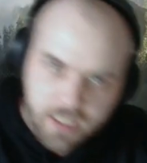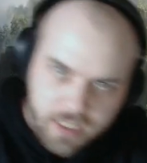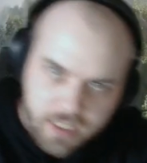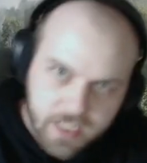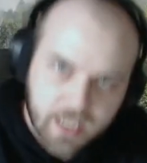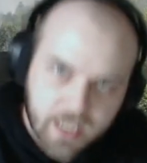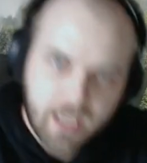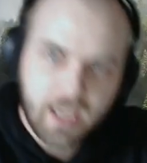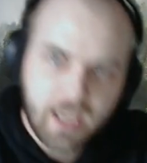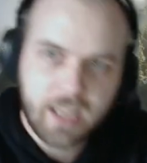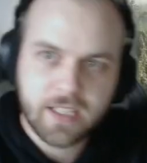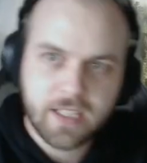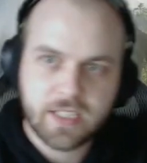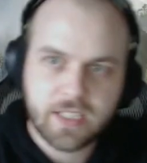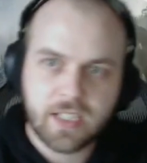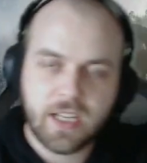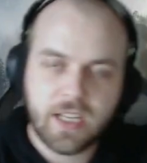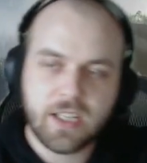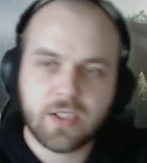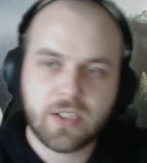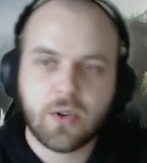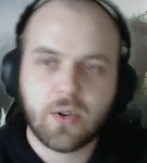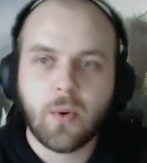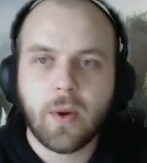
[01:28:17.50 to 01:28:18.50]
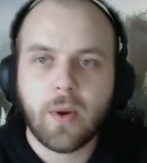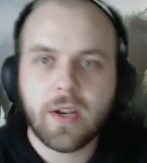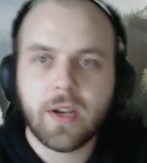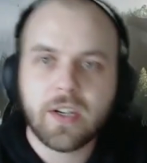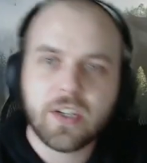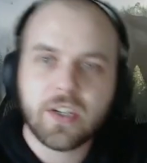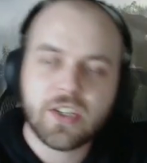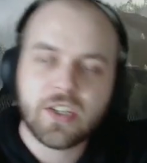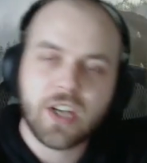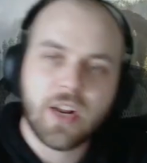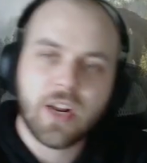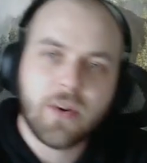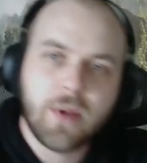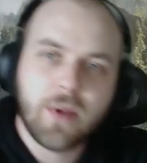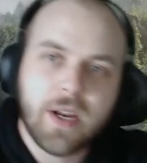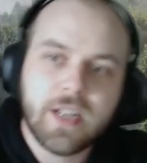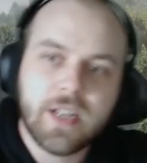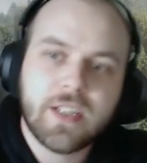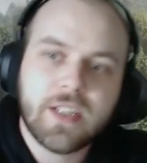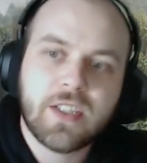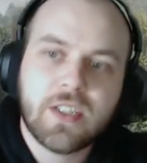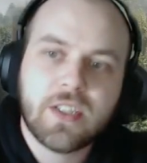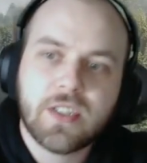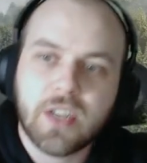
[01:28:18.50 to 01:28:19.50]
it's going to
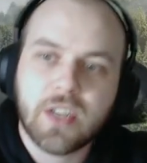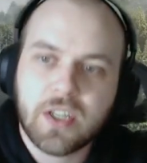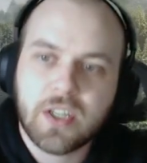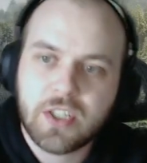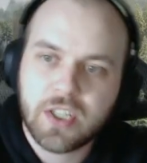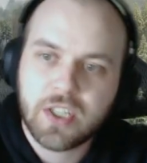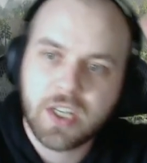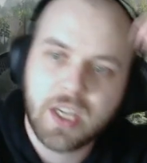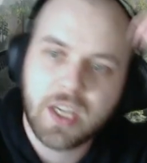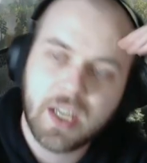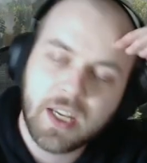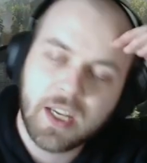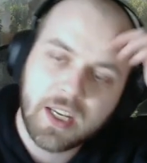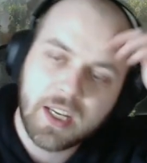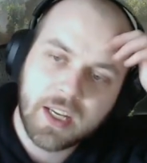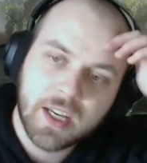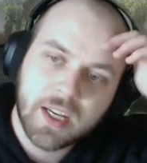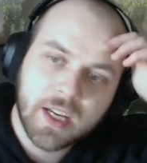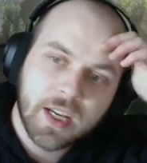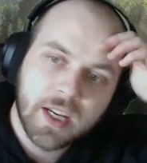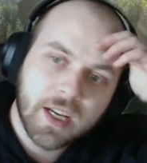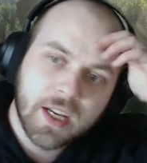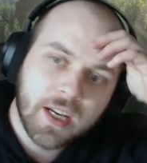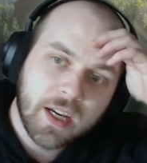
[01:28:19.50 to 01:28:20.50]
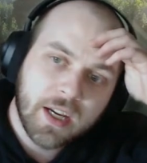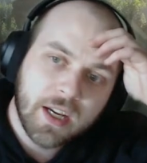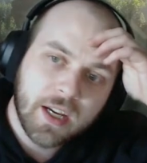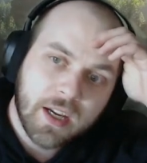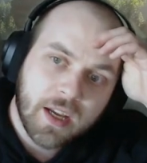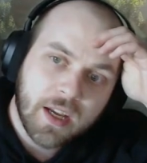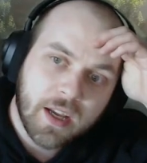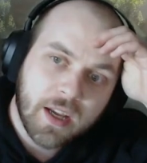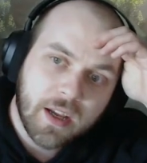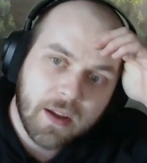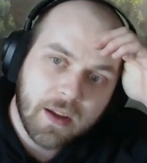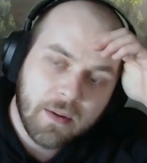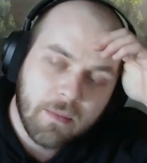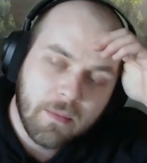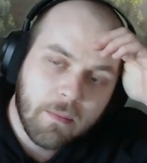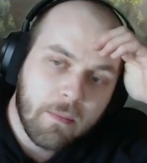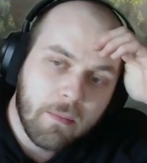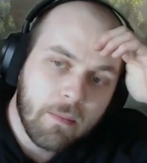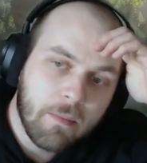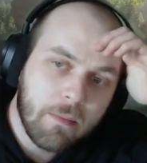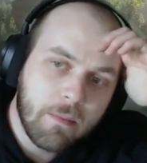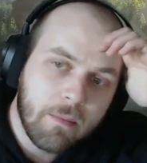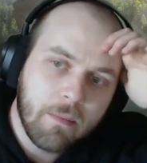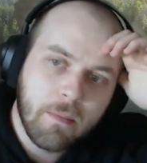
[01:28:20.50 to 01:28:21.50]
generate such a
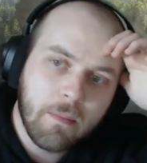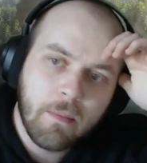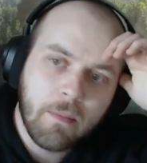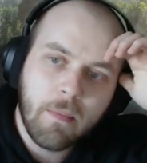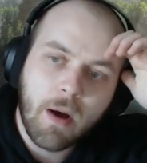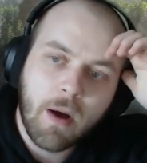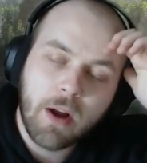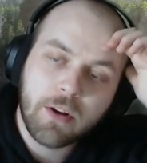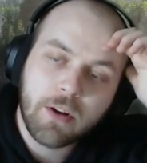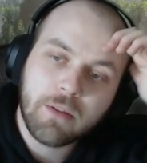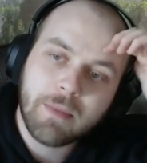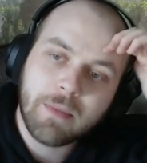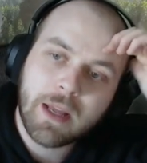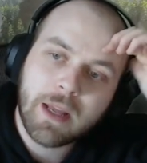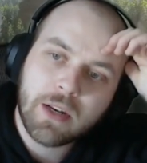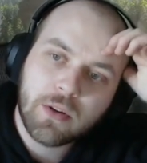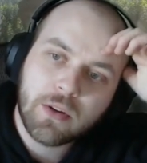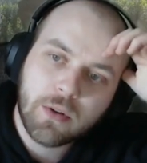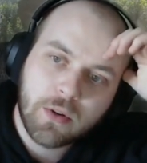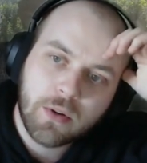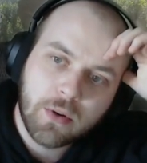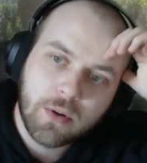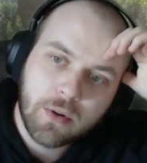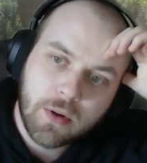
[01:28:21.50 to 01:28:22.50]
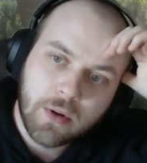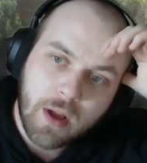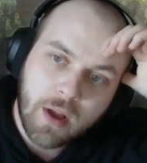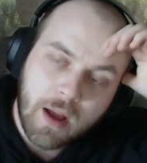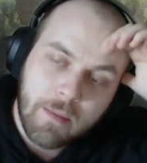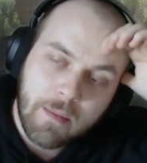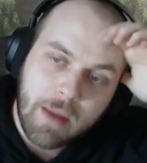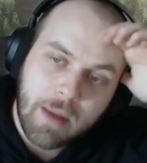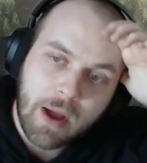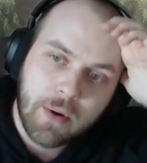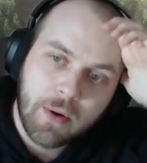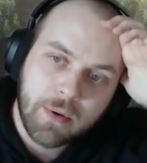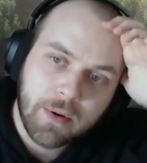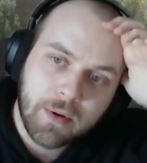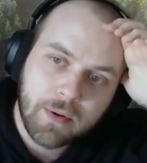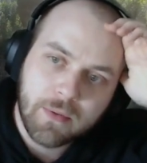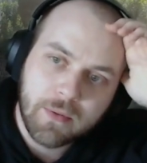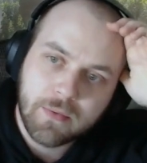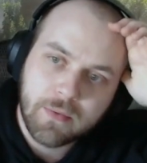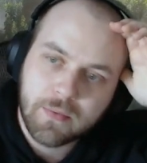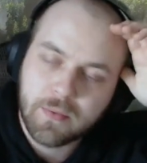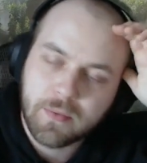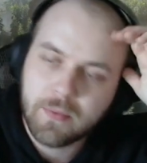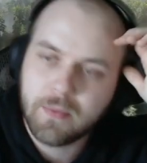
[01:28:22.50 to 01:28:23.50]
monumental amount
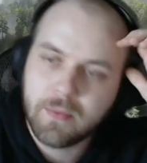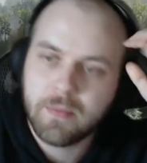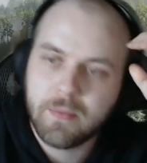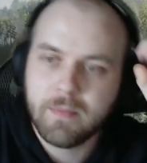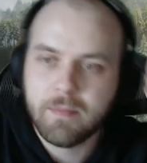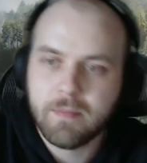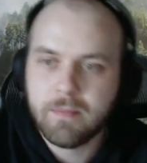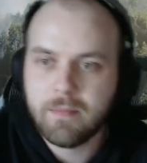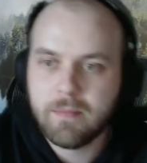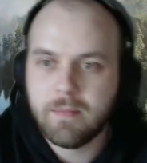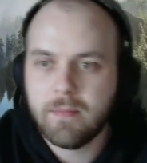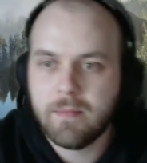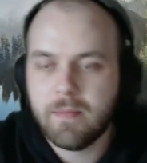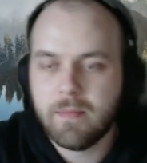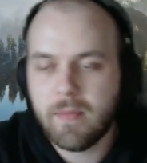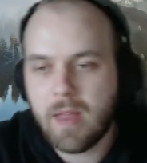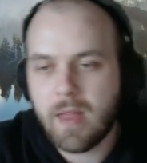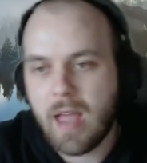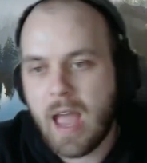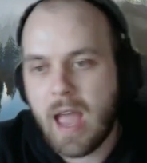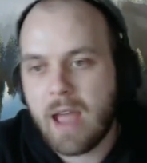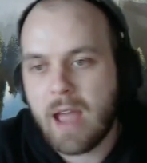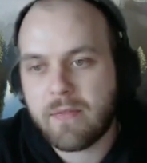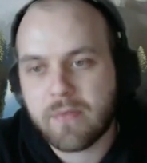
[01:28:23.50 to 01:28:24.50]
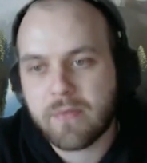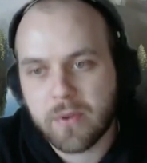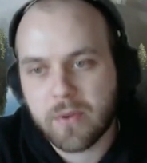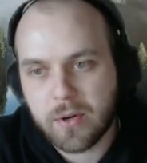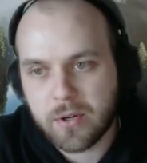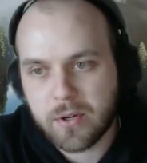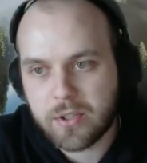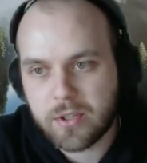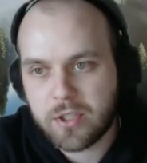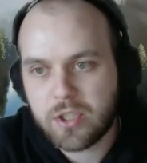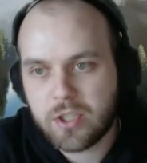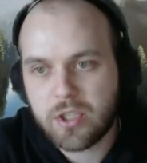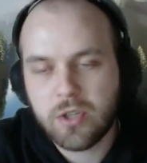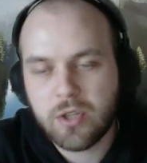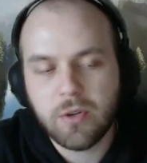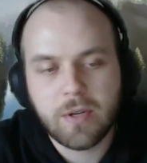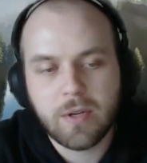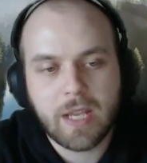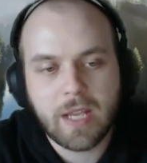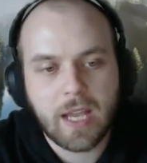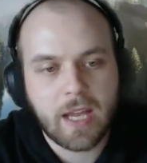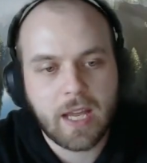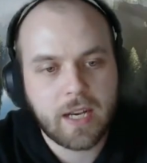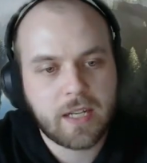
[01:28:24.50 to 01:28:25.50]
of effort to
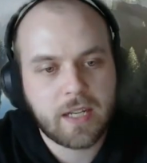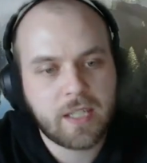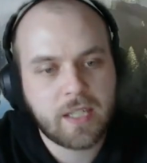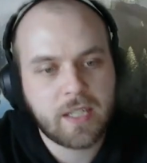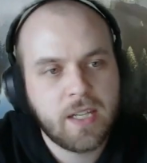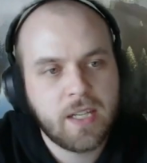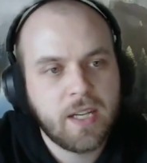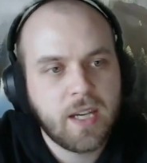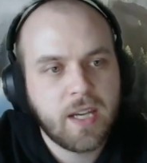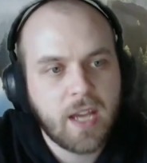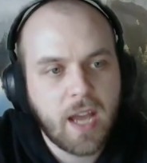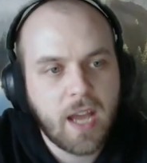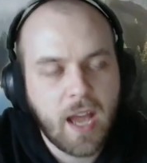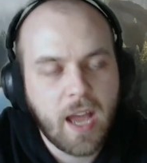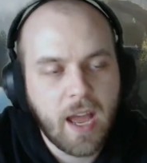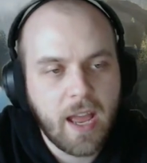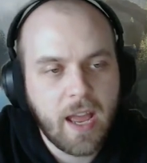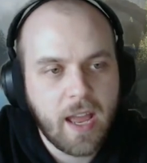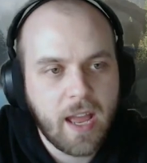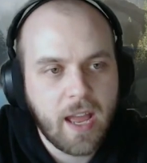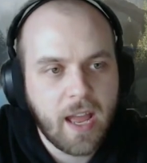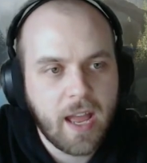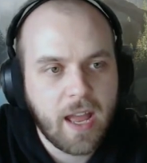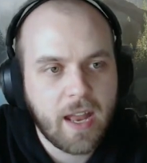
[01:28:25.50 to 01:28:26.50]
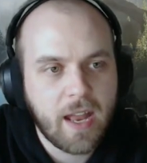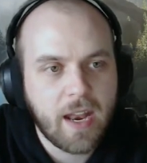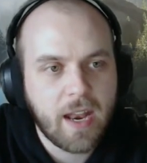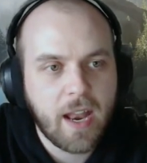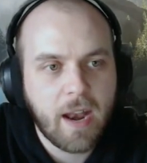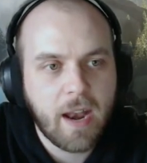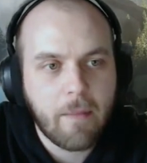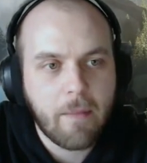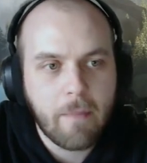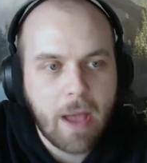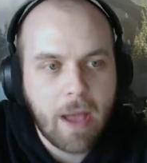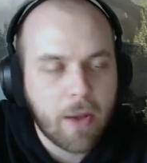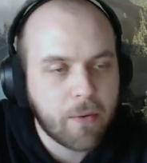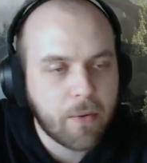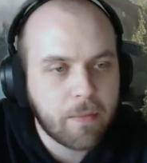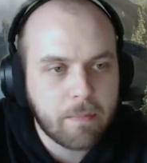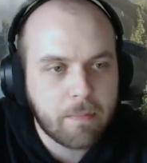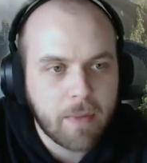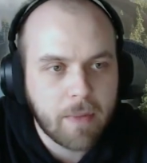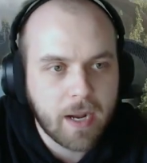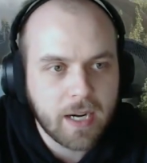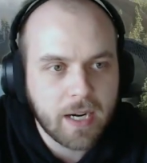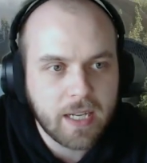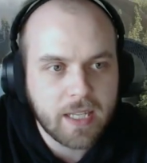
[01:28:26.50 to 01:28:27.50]
get an amount of
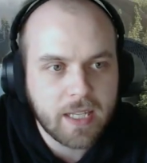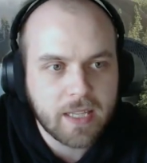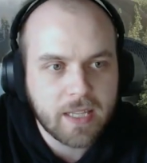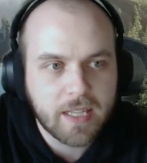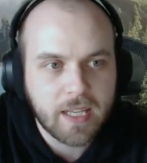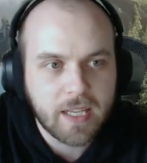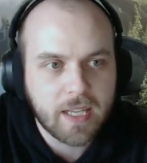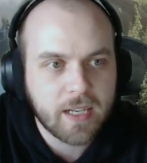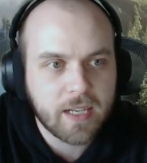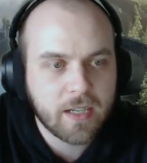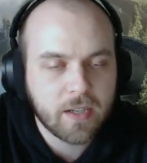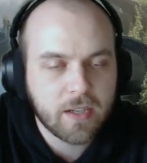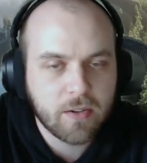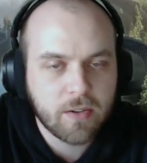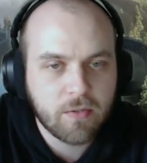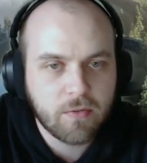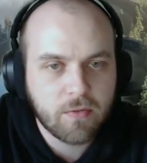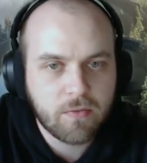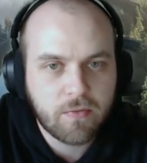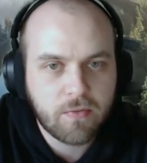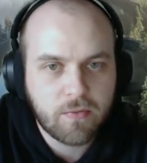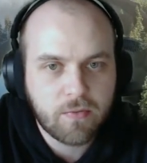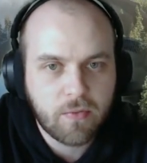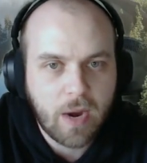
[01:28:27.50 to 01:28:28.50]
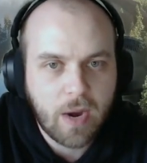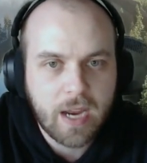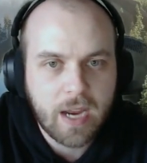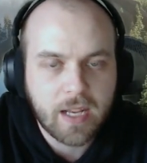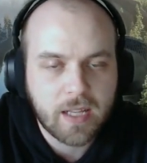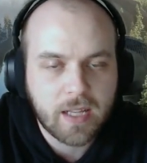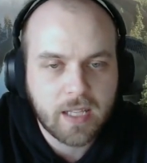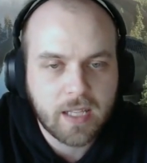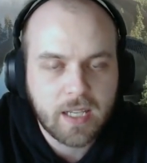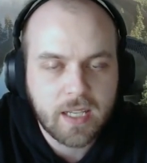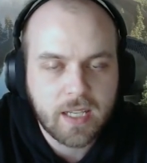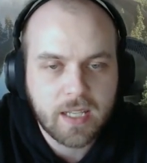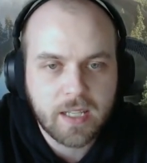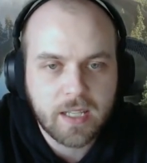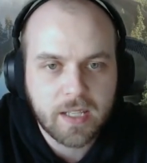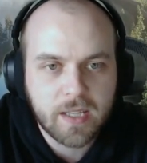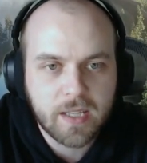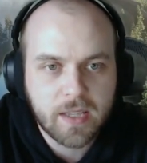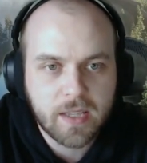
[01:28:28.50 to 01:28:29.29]
money that frankly